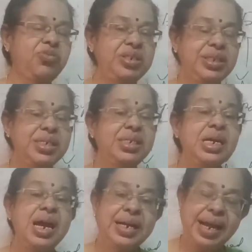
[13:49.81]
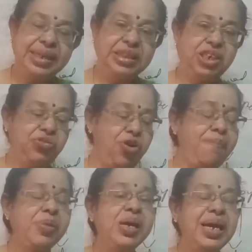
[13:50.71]
first is tax
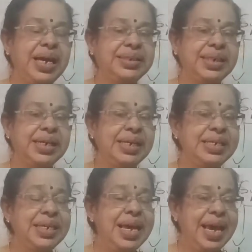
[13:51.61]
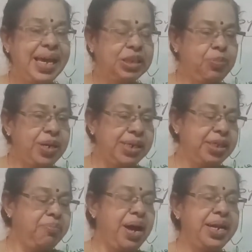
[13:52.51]
reform, and second is
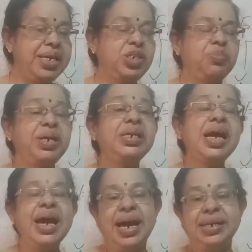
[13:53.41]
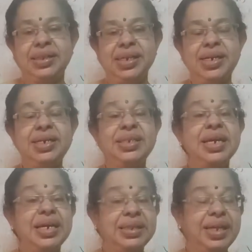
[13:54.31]
expenditure management, and third
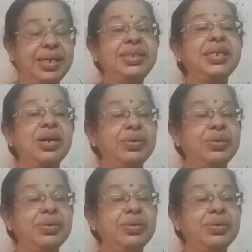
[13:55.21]
is that is